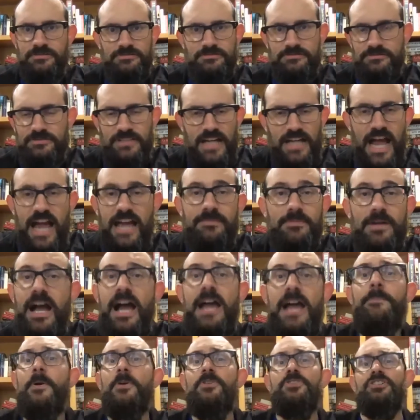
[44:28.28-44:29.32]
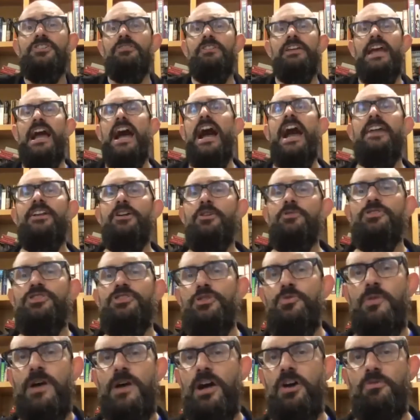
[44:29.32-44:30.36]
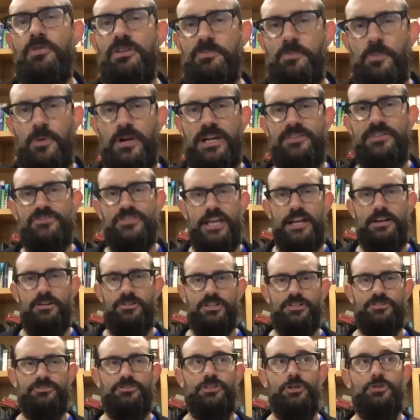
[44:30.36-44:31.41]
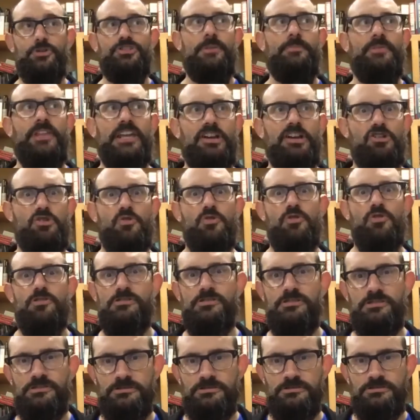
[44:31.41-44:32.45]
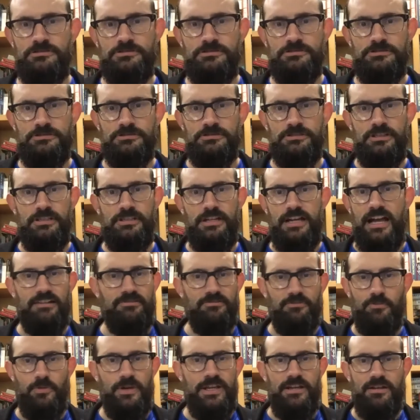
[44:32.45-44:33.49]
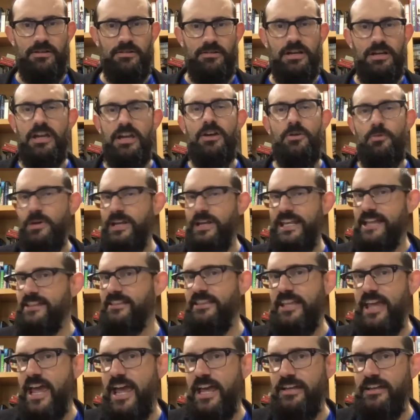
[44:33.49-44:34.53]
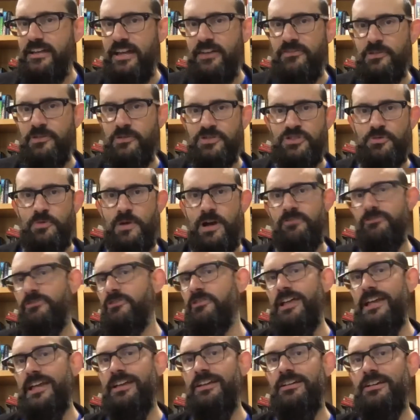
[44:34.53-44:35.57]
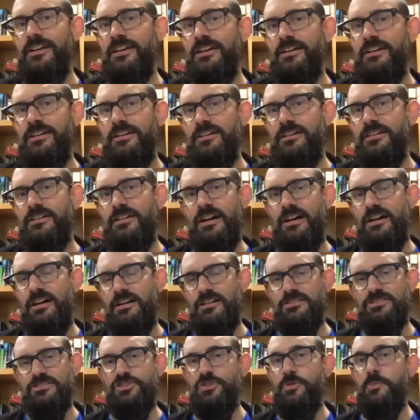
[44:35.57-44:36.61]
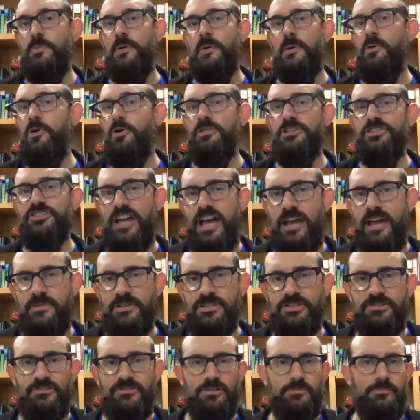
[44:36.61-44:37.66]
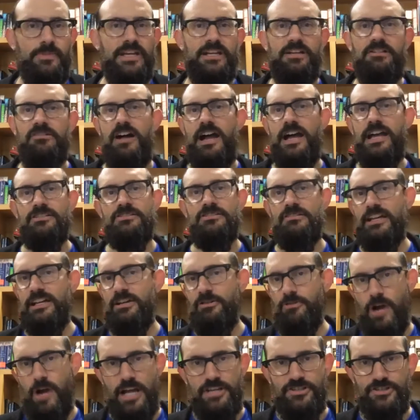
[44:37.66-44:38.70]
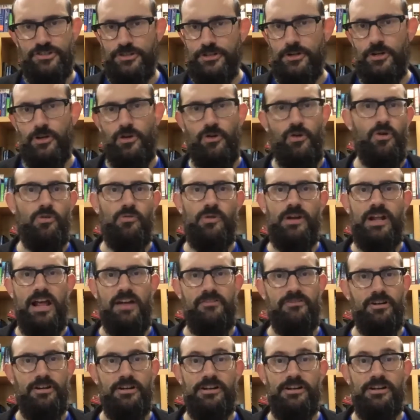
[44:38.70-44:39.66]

I personally, I don't do well with briefs that are just do something cool. We get that every once in a while for like Super Bowl assignments for big clients like Chrysler or whatever.